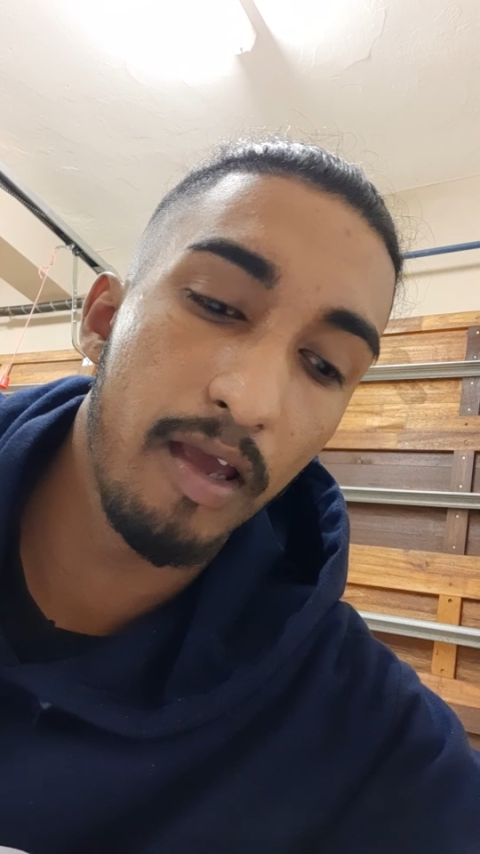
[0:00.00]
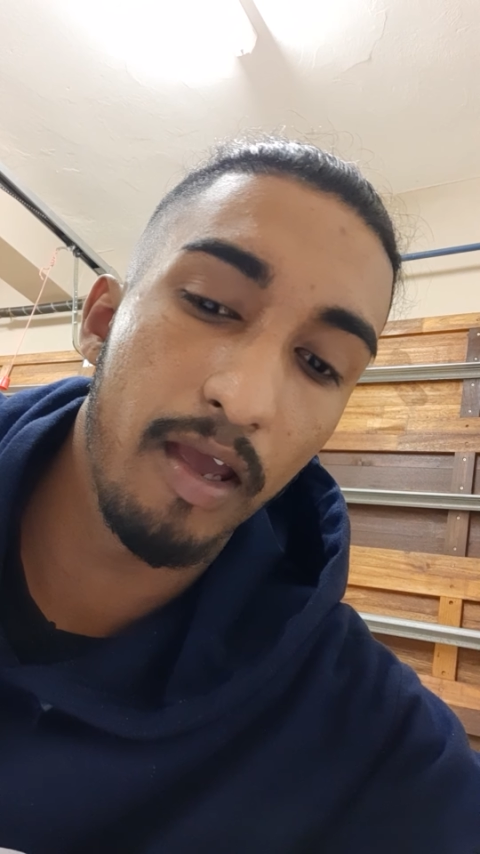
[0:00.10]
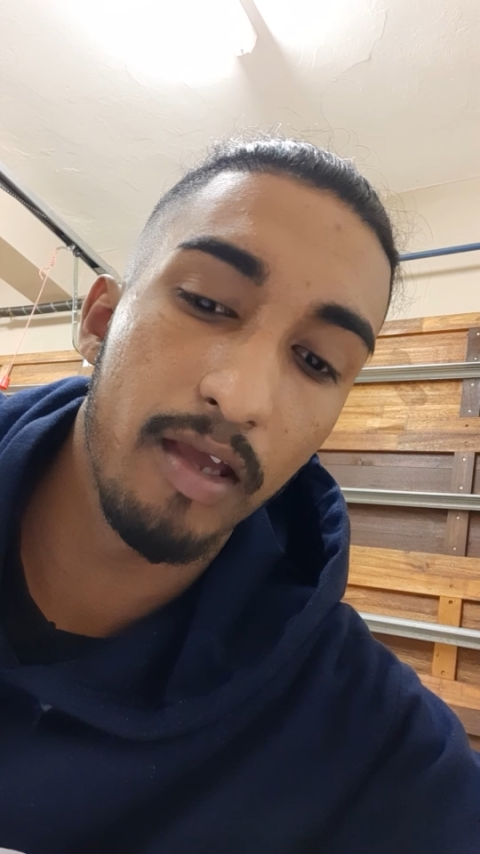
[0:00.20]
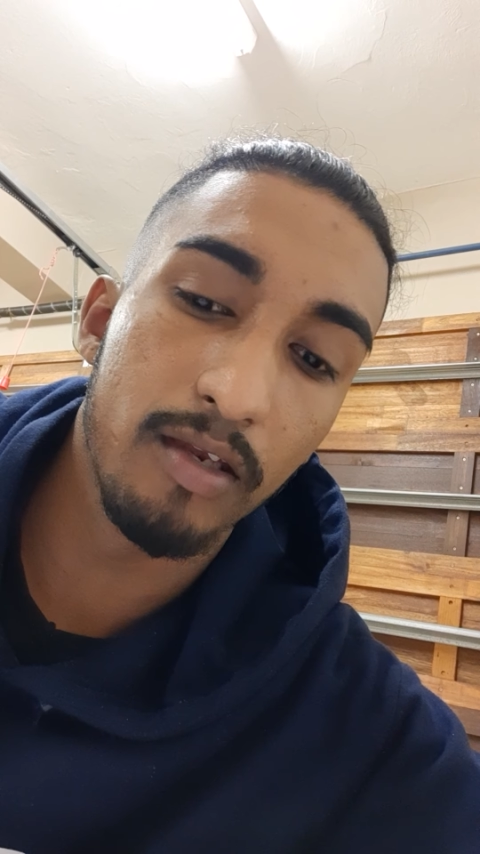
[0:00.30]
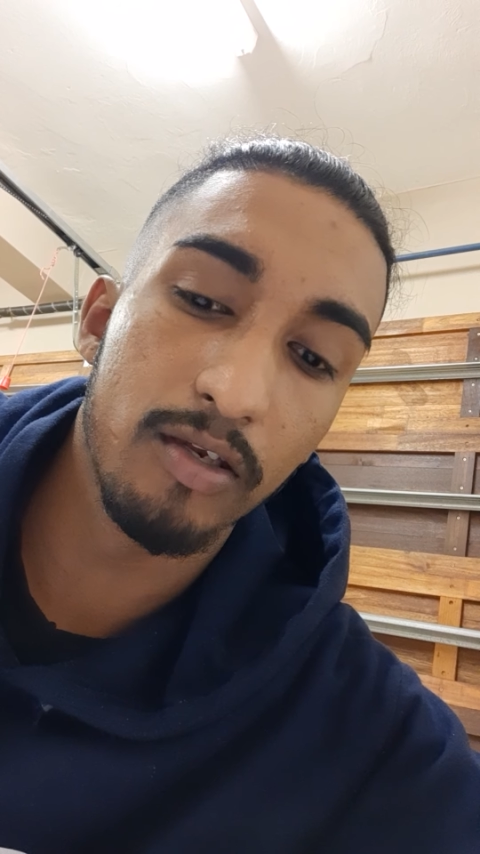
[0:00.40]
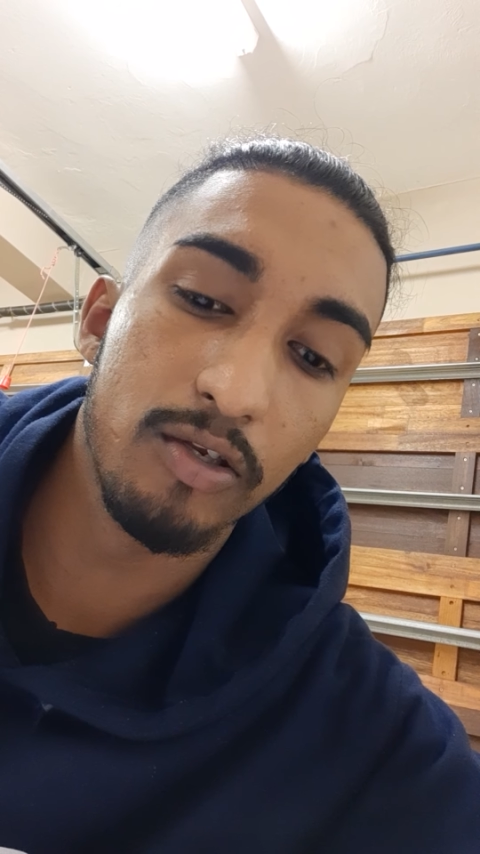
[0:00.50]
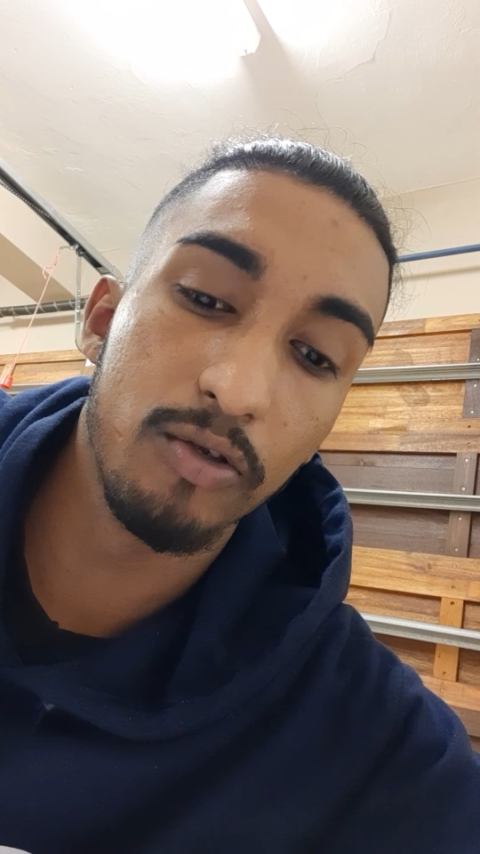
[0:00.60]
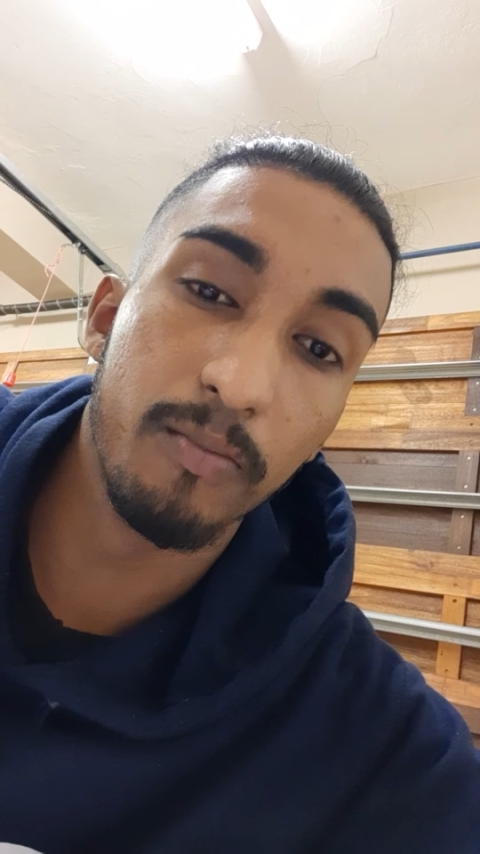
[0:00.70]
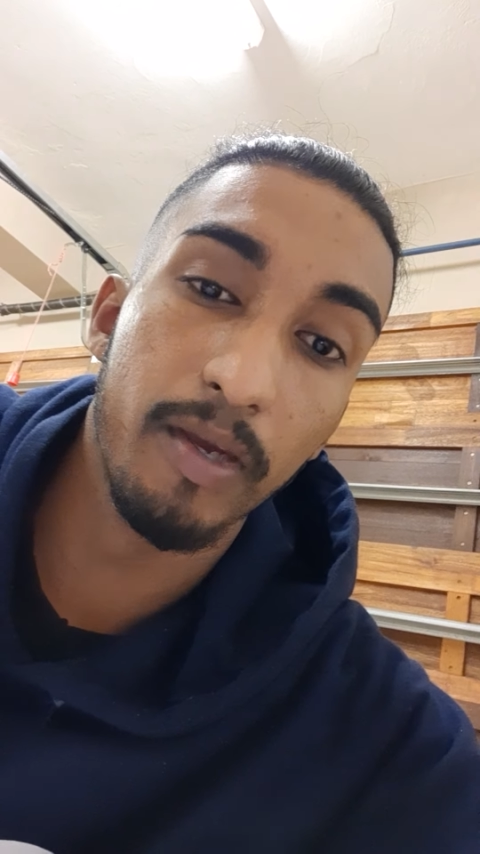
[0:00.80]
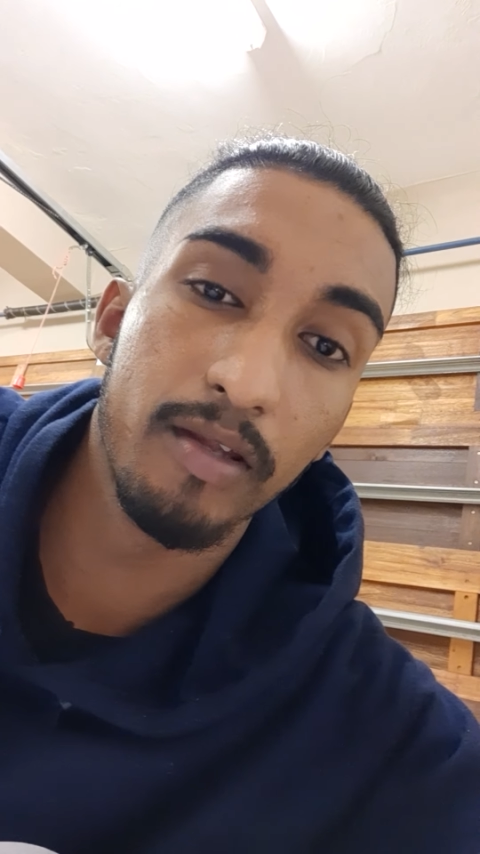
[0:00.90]
and
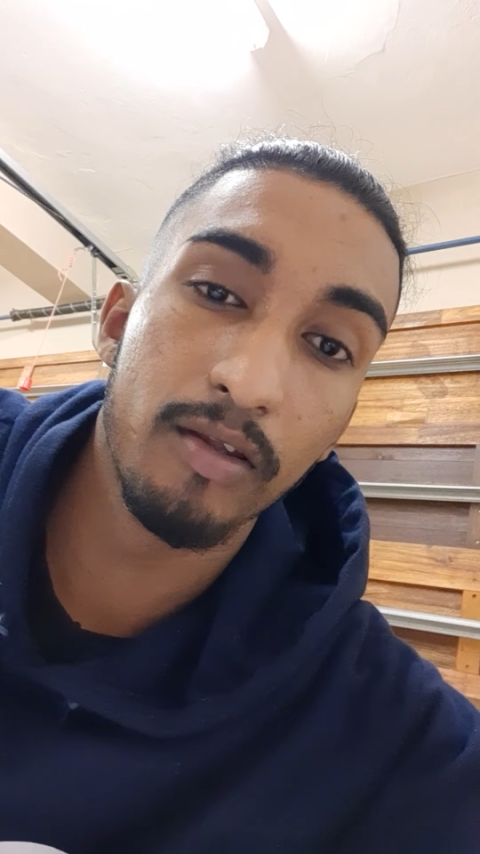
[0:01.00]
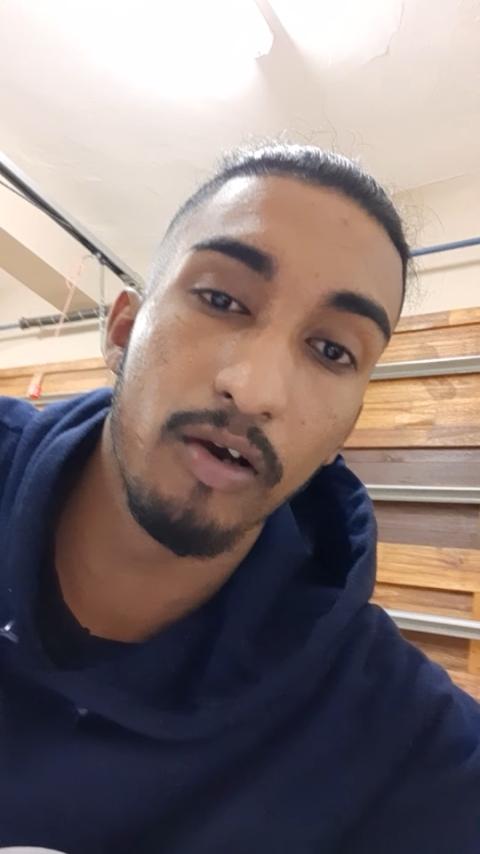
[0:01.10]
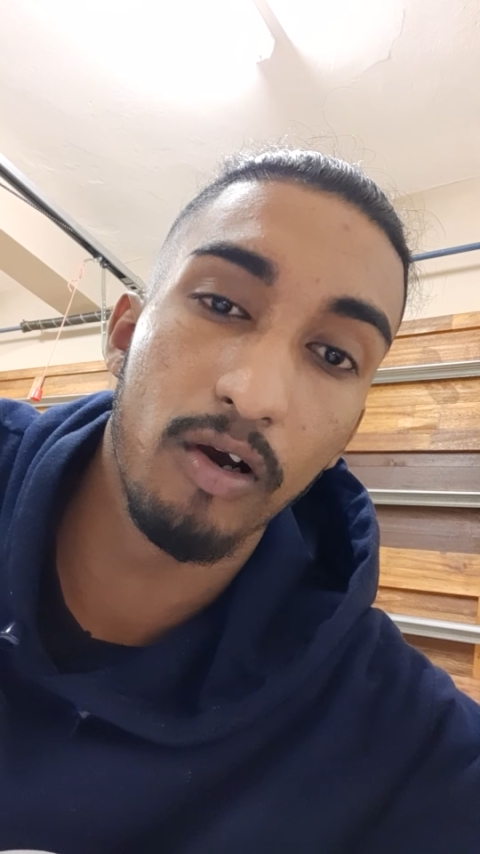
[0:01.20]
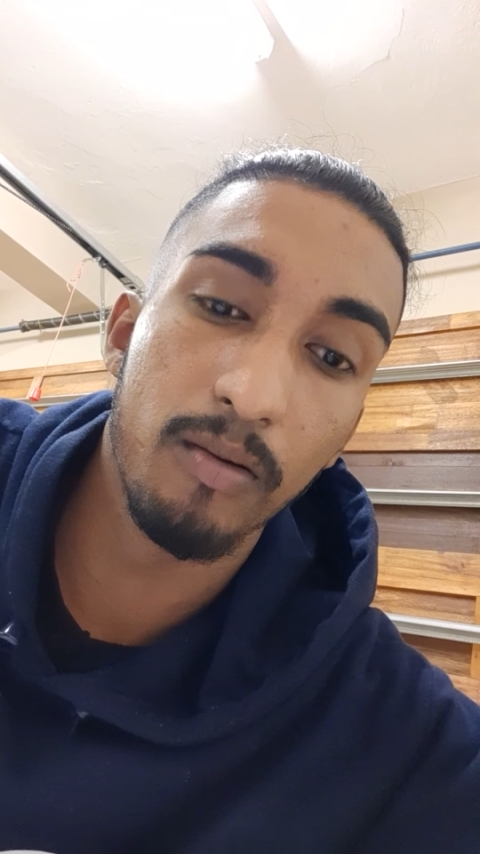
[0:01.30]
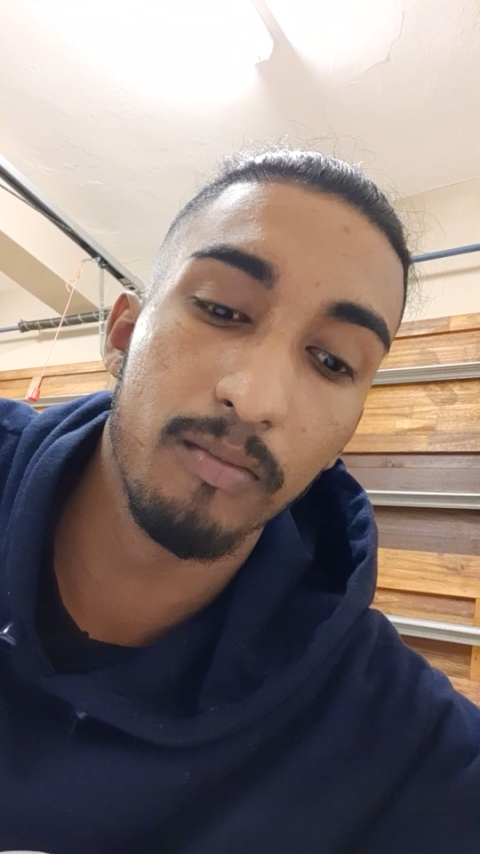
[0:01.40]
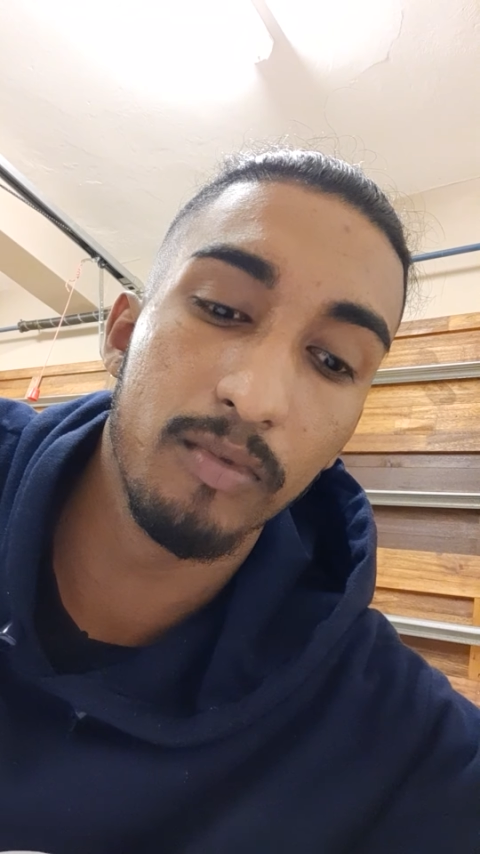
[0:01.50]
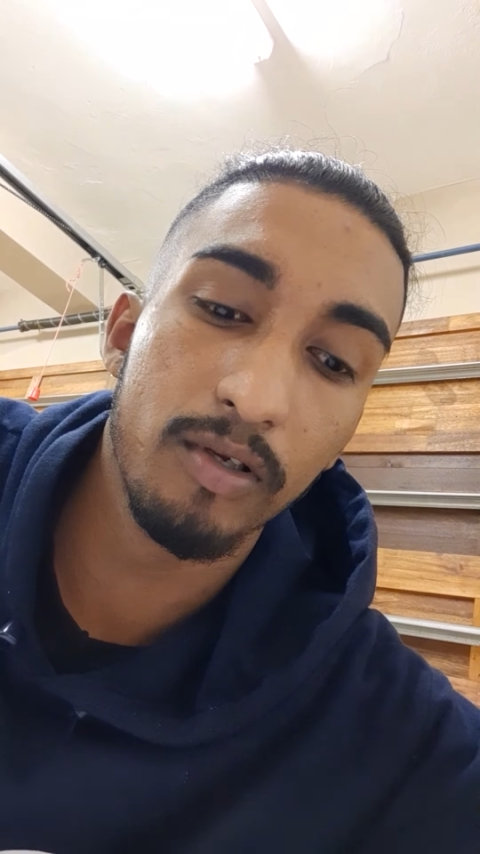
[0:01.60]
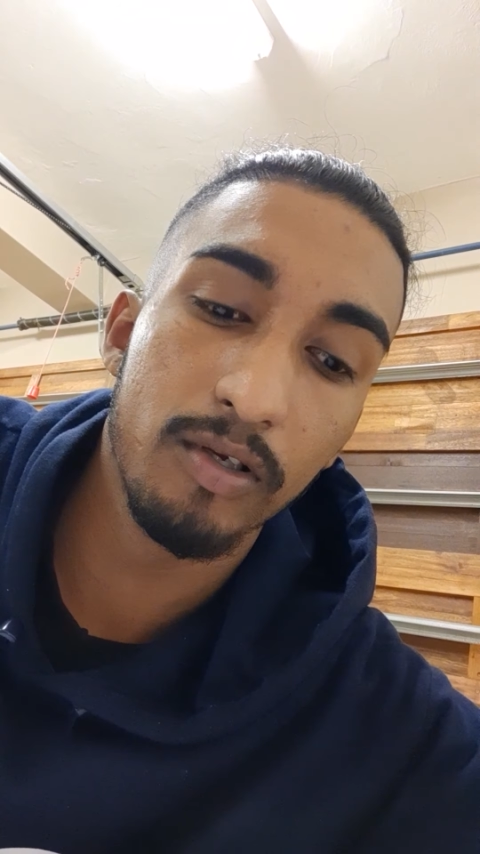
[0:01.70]
you bend the arm